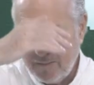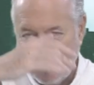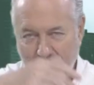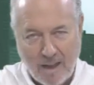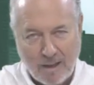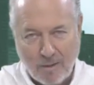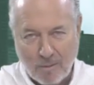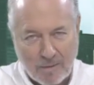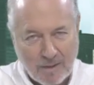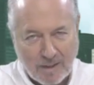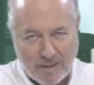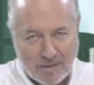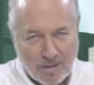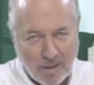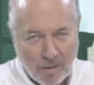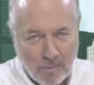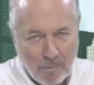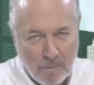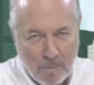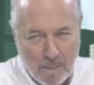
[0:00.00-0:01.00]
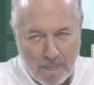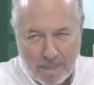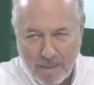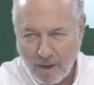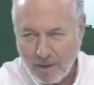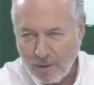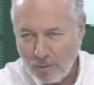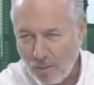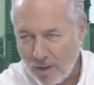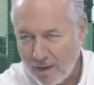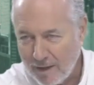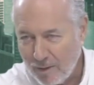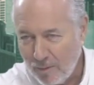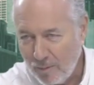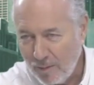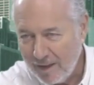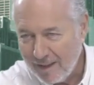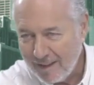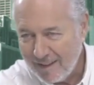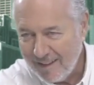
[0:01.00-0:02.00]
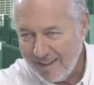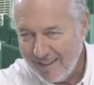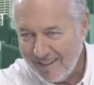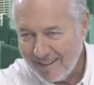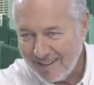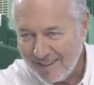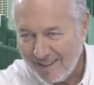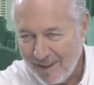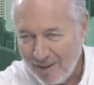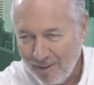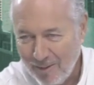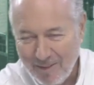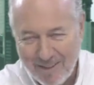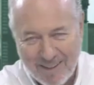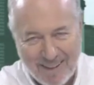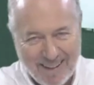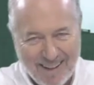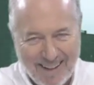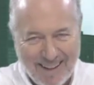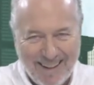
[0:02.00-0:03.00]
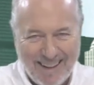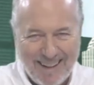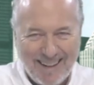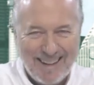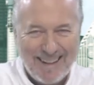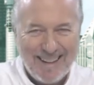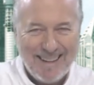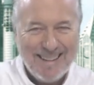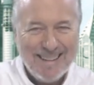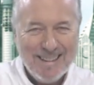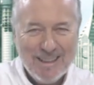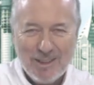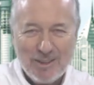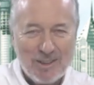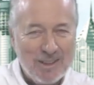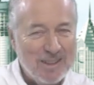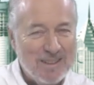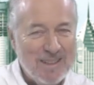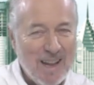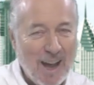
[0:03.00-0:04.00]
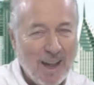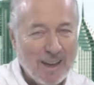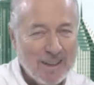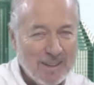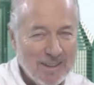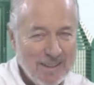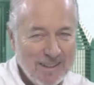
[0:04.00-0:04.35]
I don't think so. Are you wearing a wig? No? She's not.